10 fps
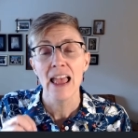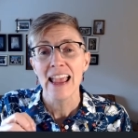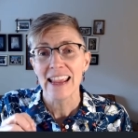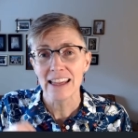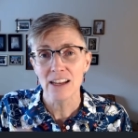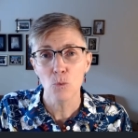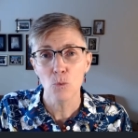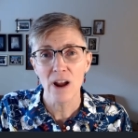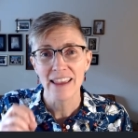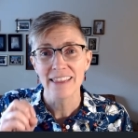in a
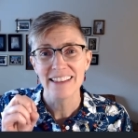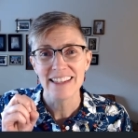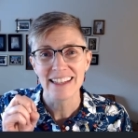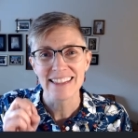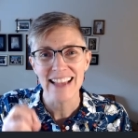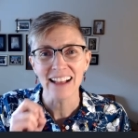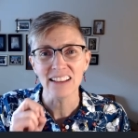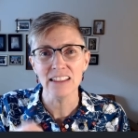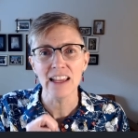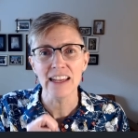way that's exactly
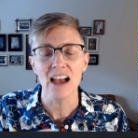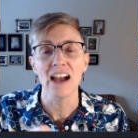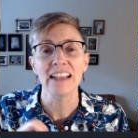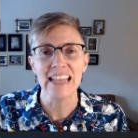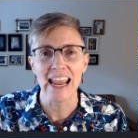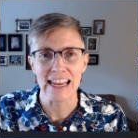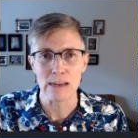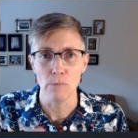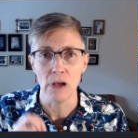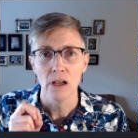like a game
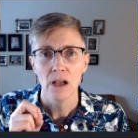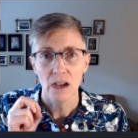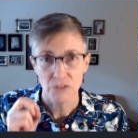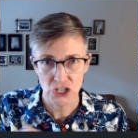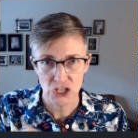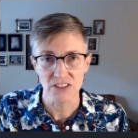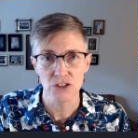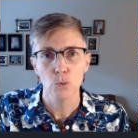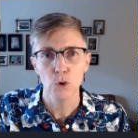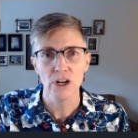of chess
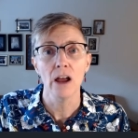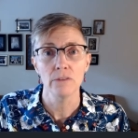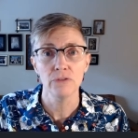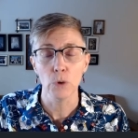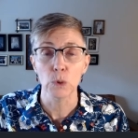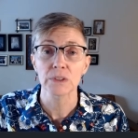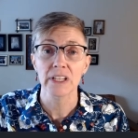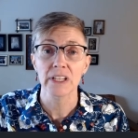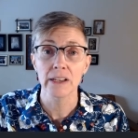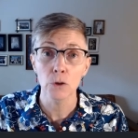would unfold. In
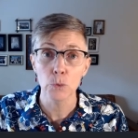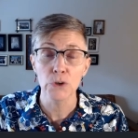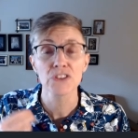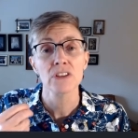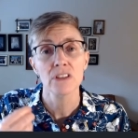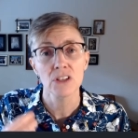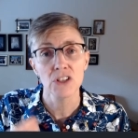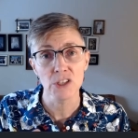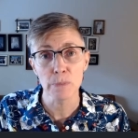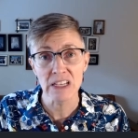other words, the chess
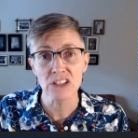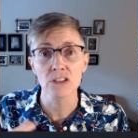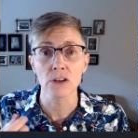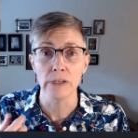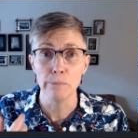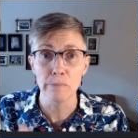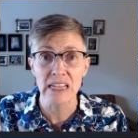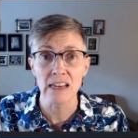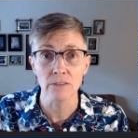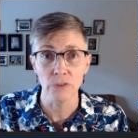pieces are in
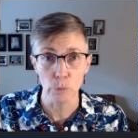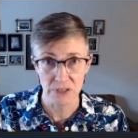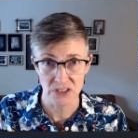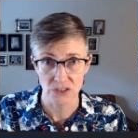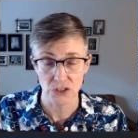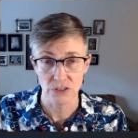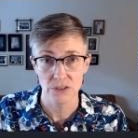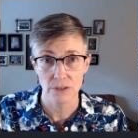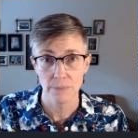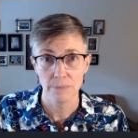meaningful positions.
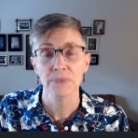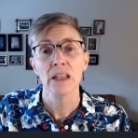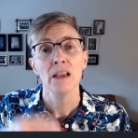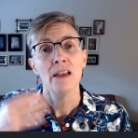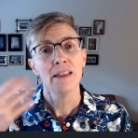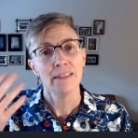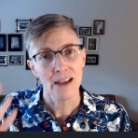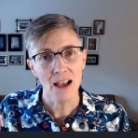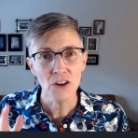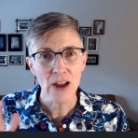The other
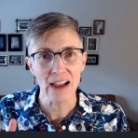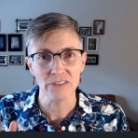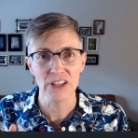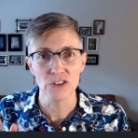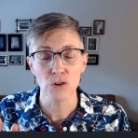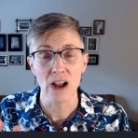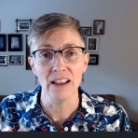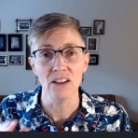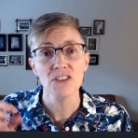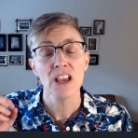half of the trials,
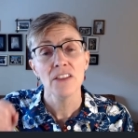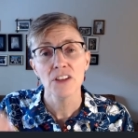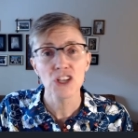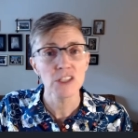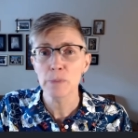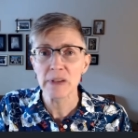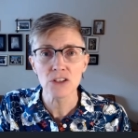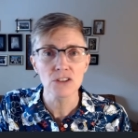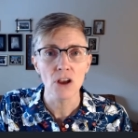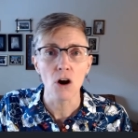the chess
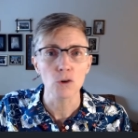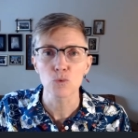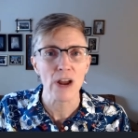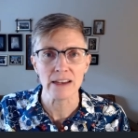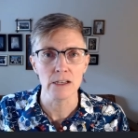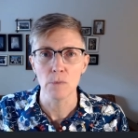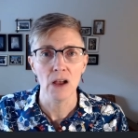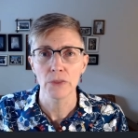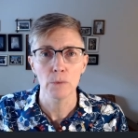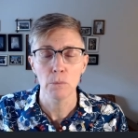pieces are random on the
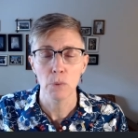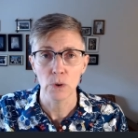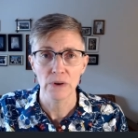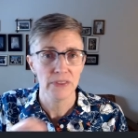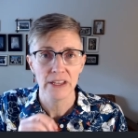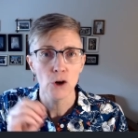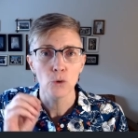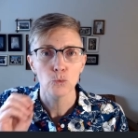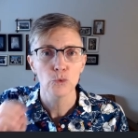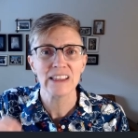board. They don't
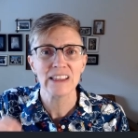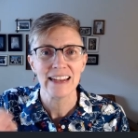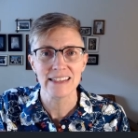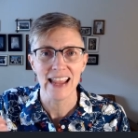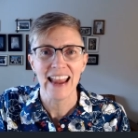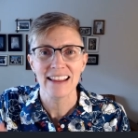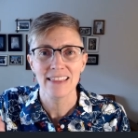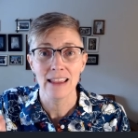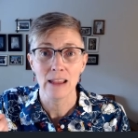relate to anything